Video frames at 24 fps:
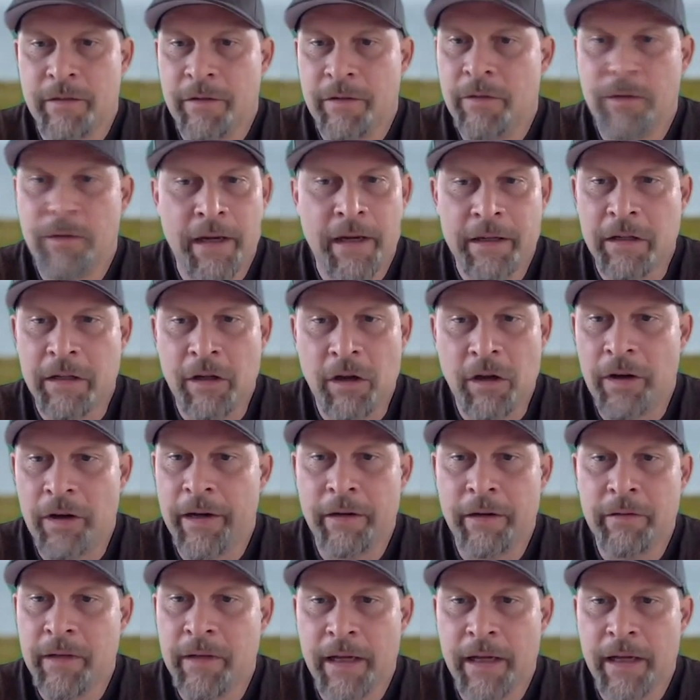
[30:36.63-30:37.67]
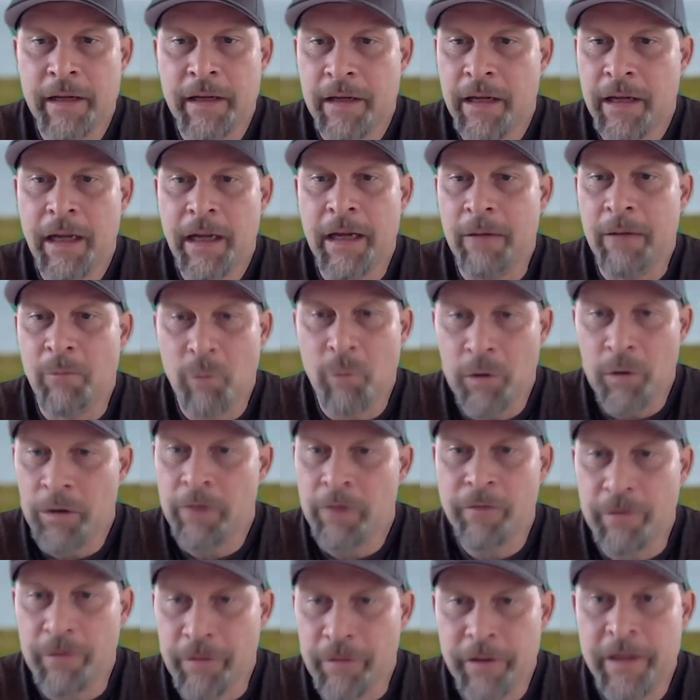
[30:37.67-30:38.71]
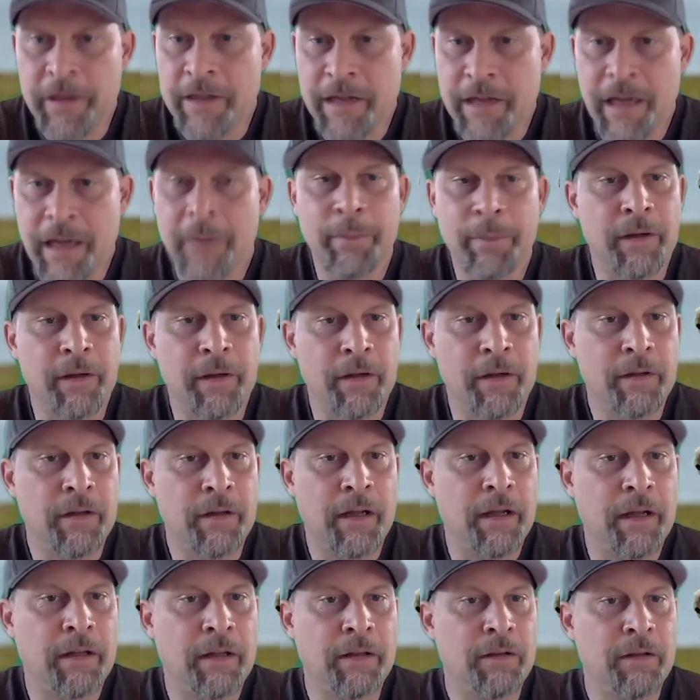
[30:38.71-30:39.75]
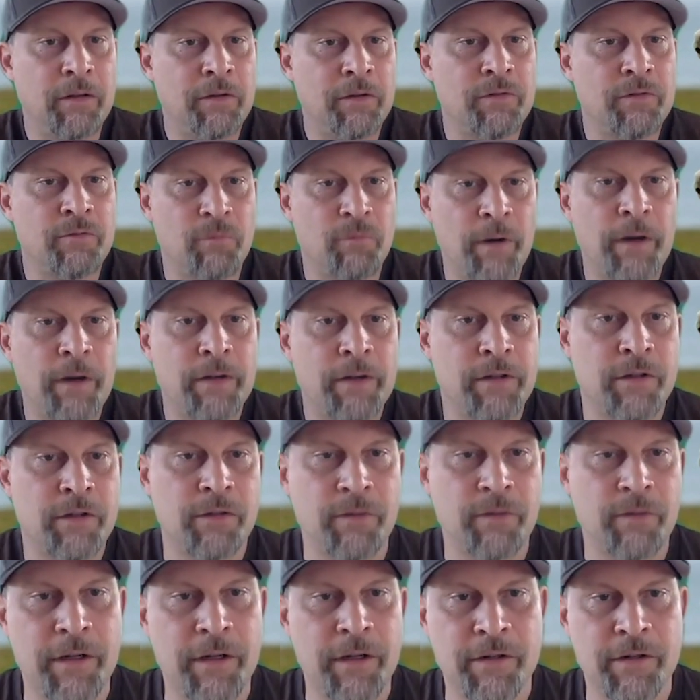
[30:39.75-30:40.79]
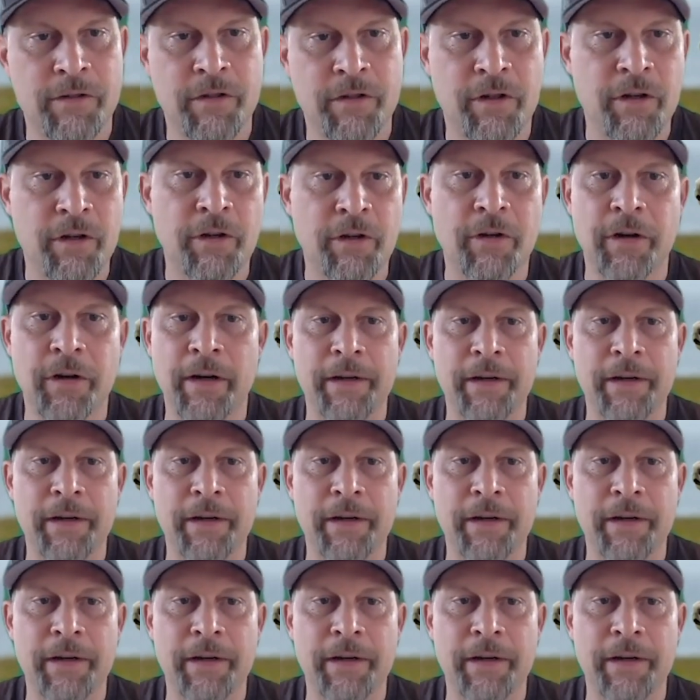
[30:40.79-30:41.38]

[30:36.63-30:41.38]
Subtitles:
if you hadn't gone out that day, wonderful things happen and those rare situations occur.